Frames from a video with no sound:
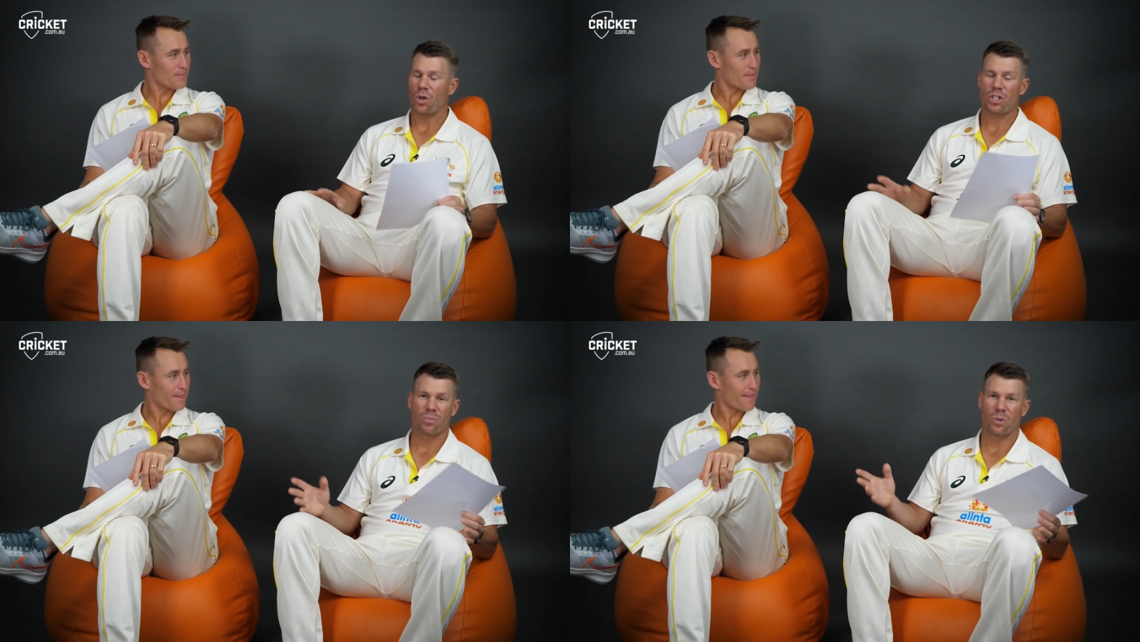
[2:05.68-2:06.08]

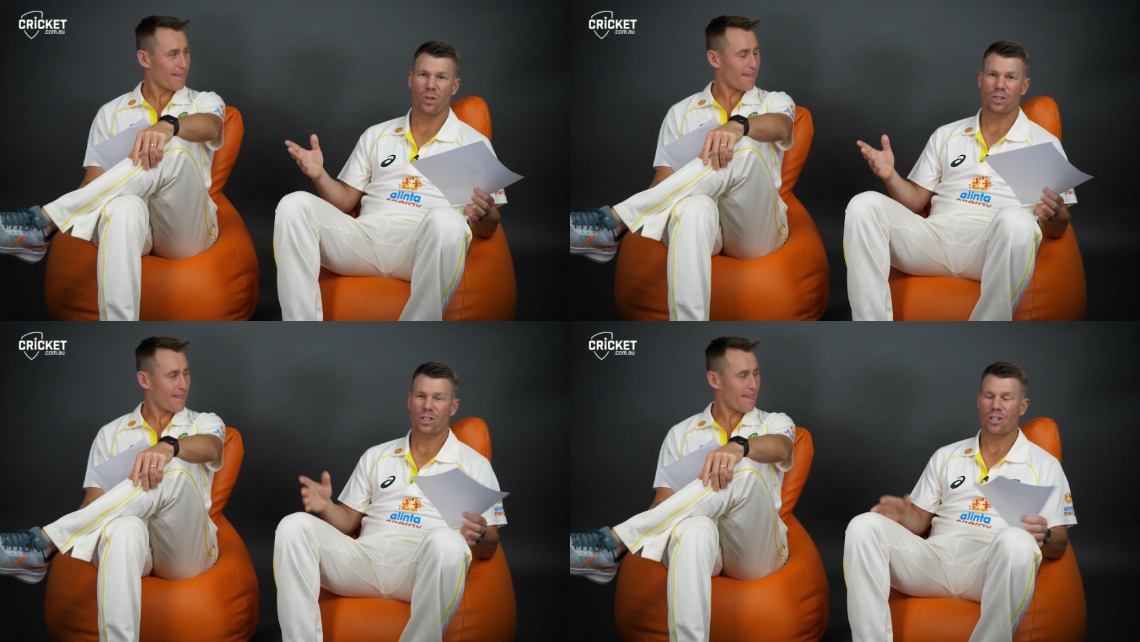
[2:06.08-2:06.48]
Speaker 1: watch the
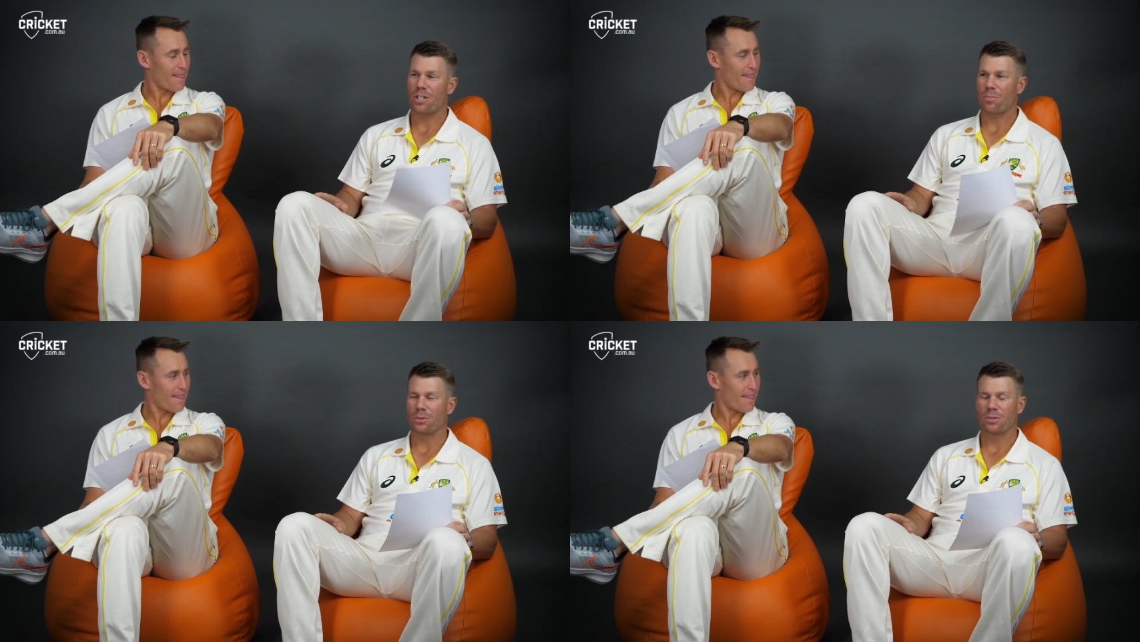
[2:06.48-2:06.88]
ball. It's so
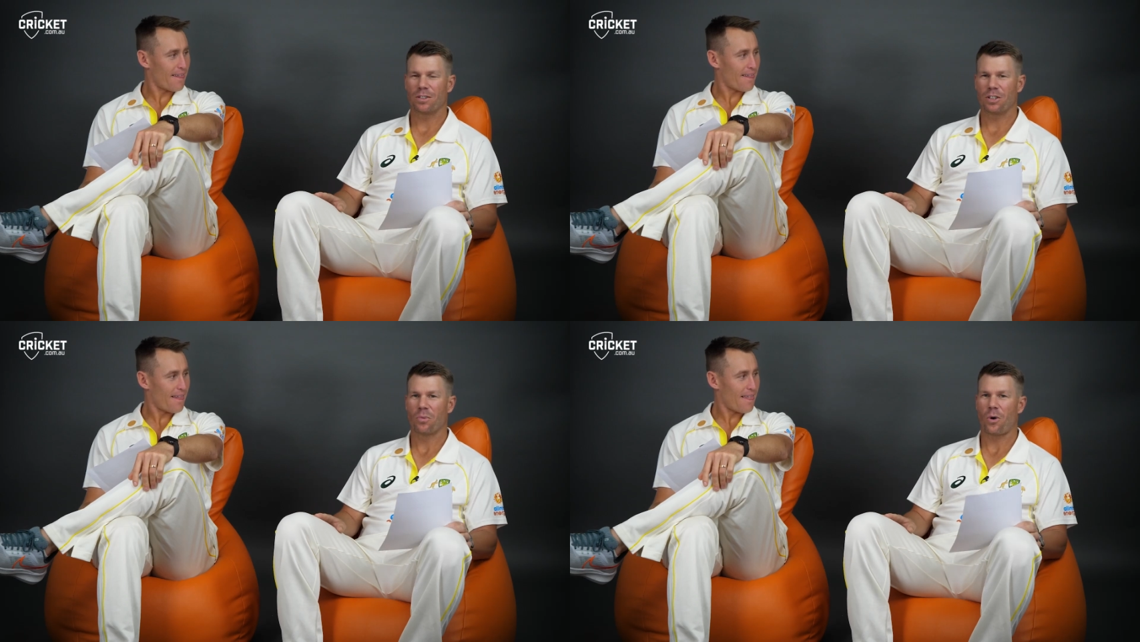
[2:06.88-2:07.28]
simple.
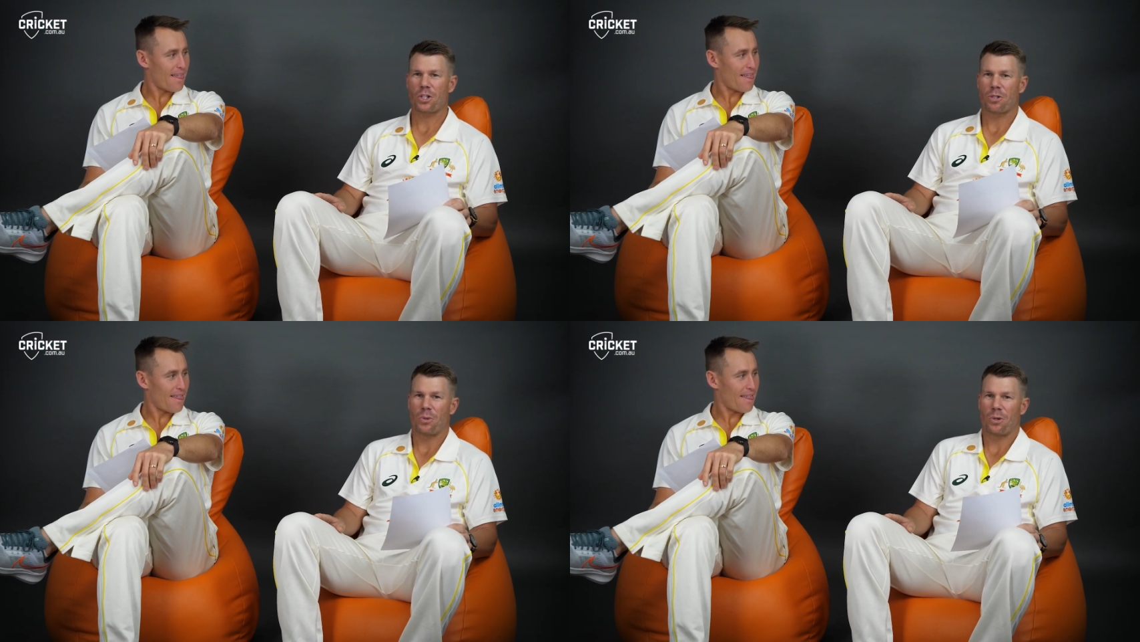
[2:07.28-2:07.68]
If you can
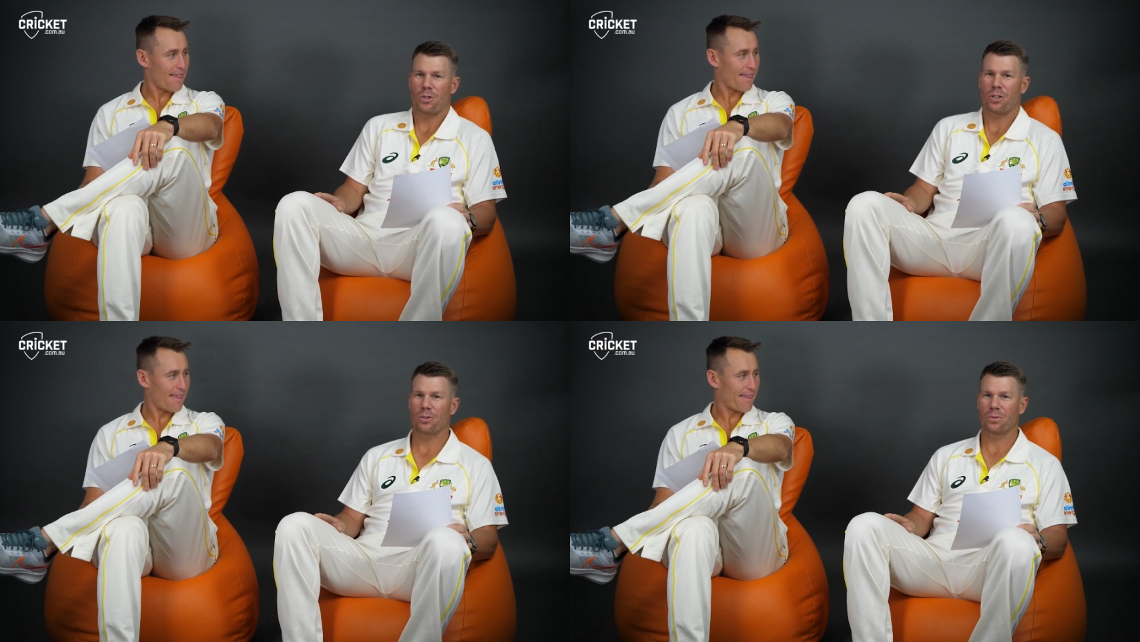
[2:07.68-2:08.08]
watch the
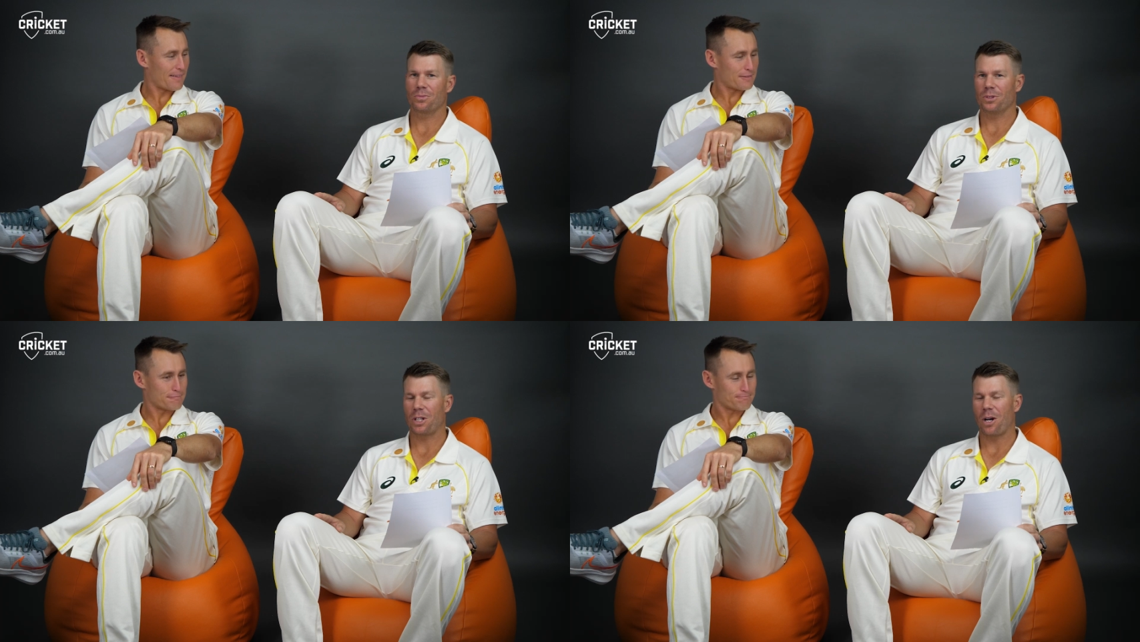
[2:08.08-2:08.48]
ball, you'll
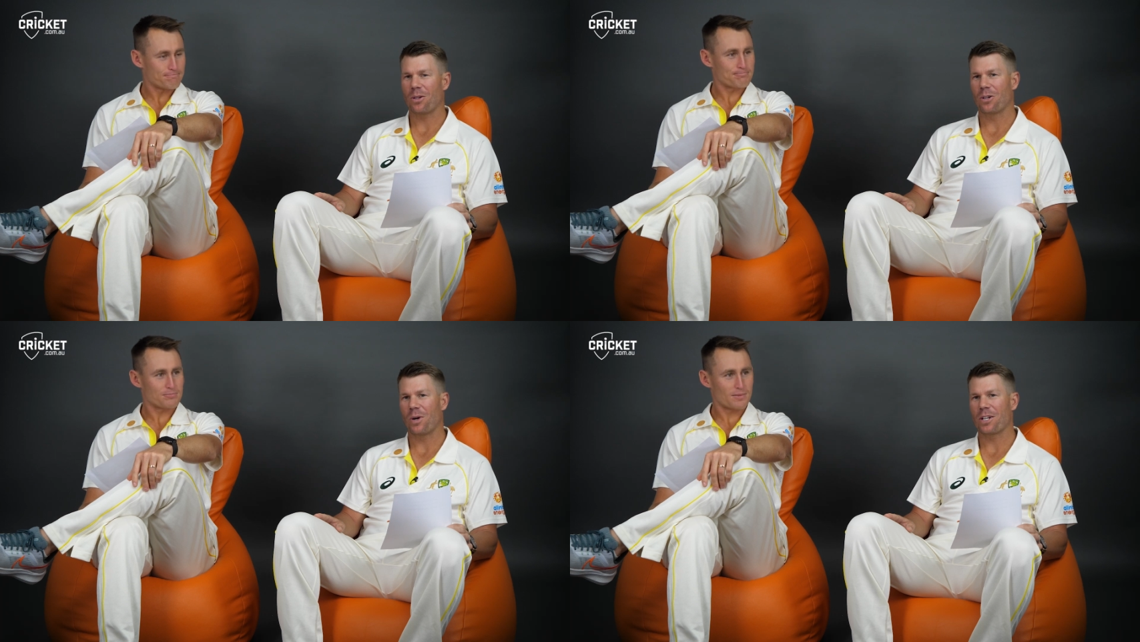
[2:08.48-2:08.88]
you'll go a
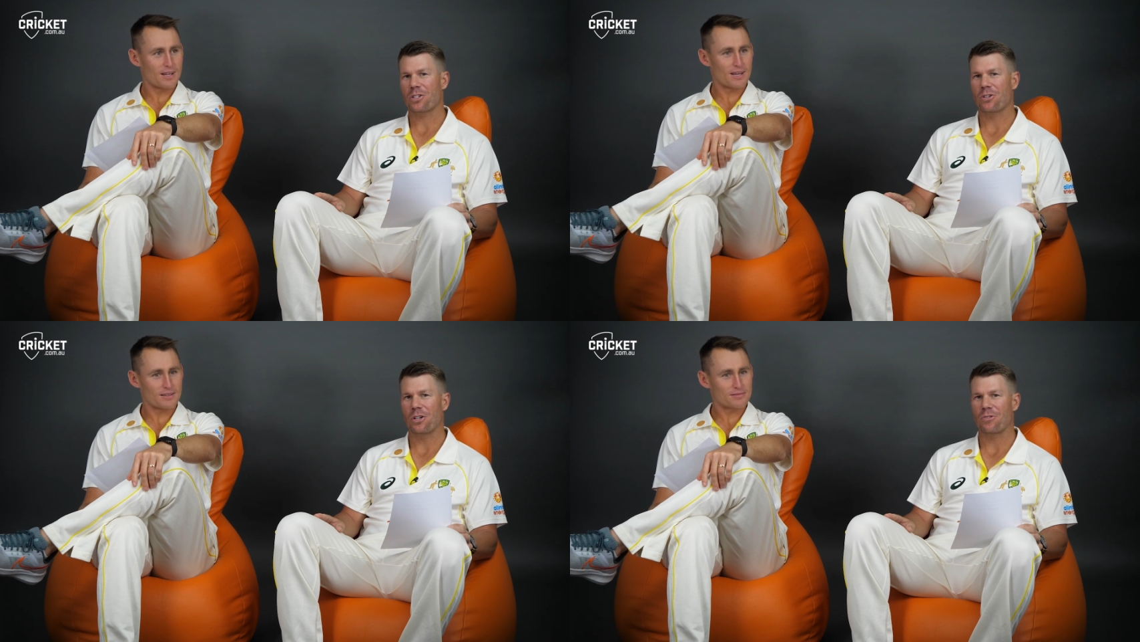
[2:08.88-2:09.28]
long way to
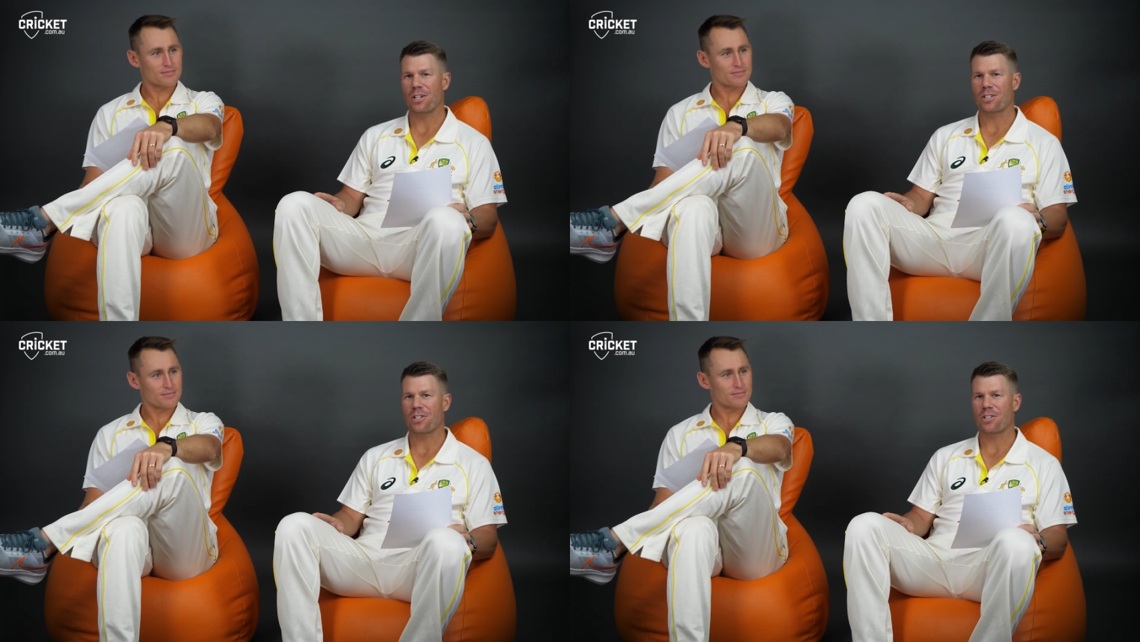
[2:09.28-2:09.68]
scoring
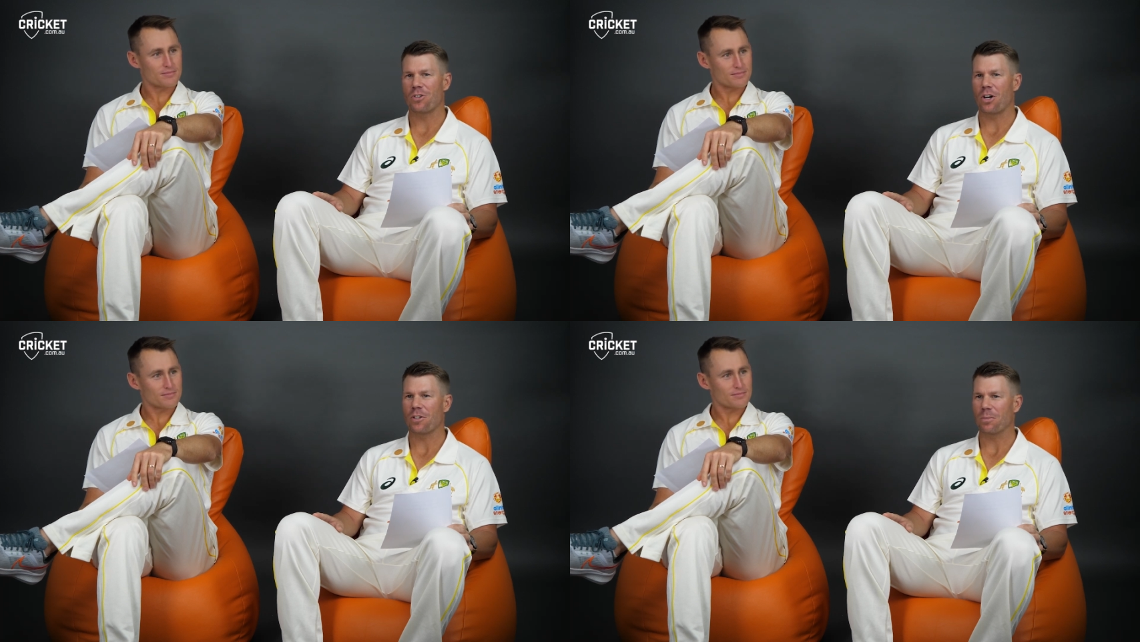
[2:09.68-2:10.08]
runs and
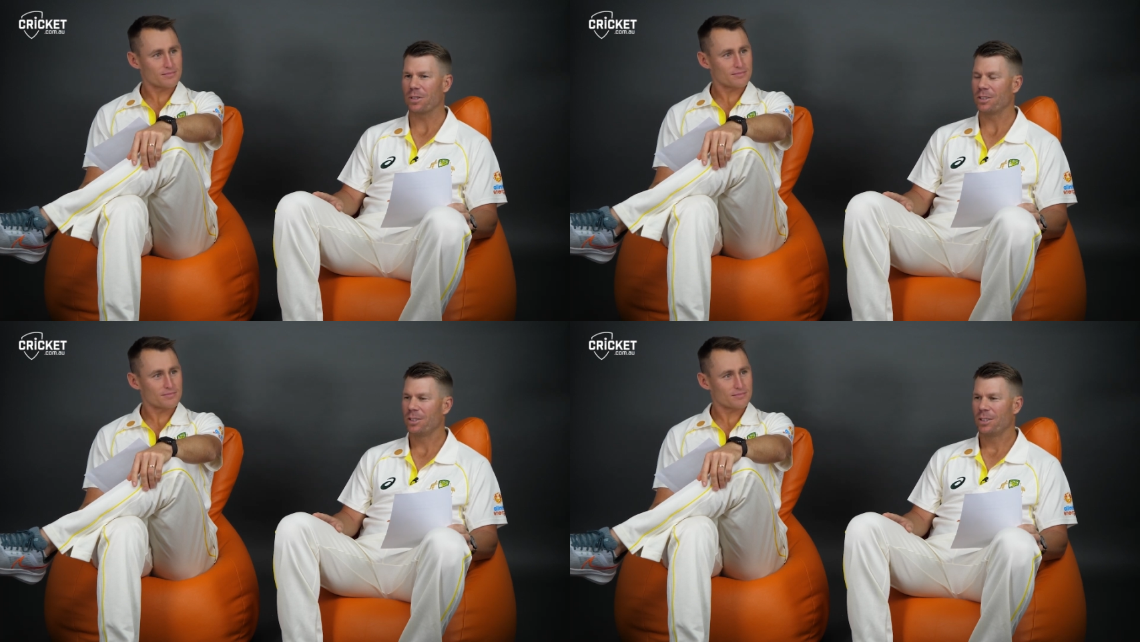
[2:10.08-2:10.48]
surviving. But